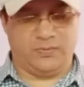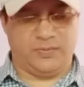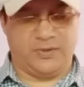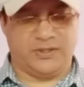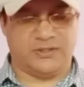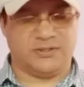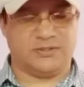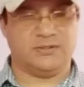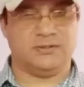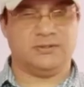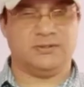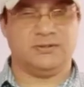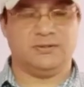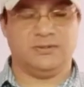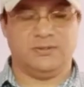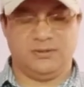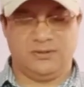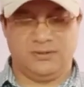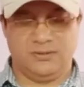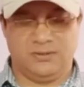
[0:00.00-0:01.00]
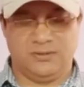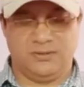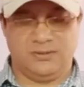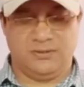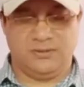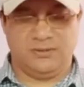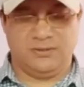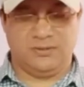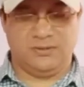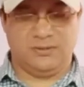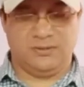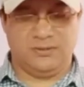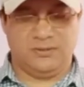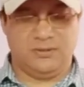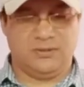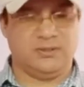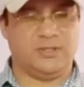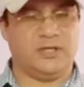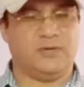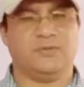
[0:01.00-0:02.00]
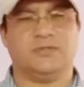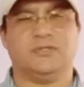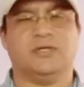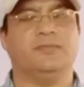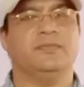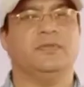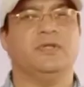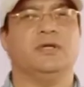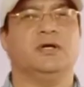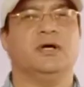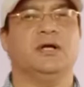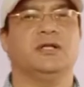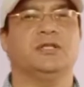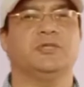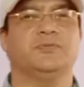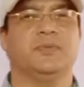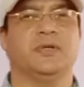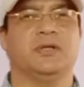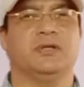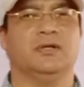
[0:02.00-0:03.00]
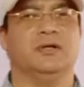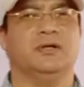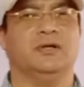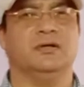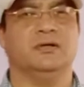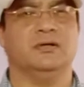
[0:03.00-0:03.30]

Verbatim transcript: place. That was something unexpected.